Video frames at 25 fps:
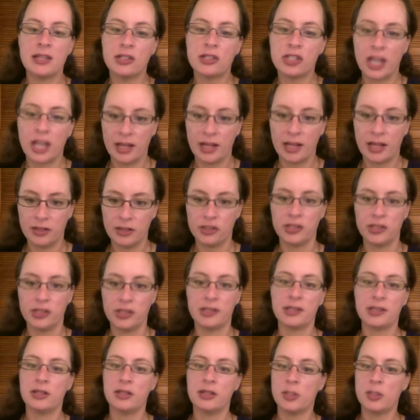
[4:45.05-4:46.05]

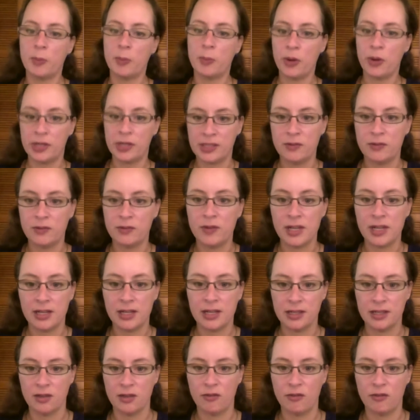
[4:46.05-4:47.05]
challenges and to persevere
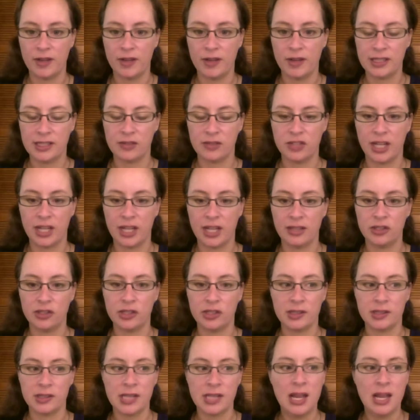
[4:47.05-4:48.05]
in the face of
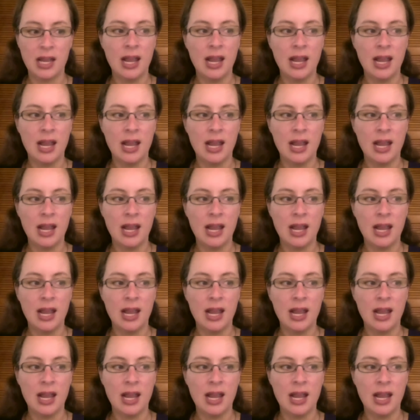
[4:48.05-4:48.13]
challenges.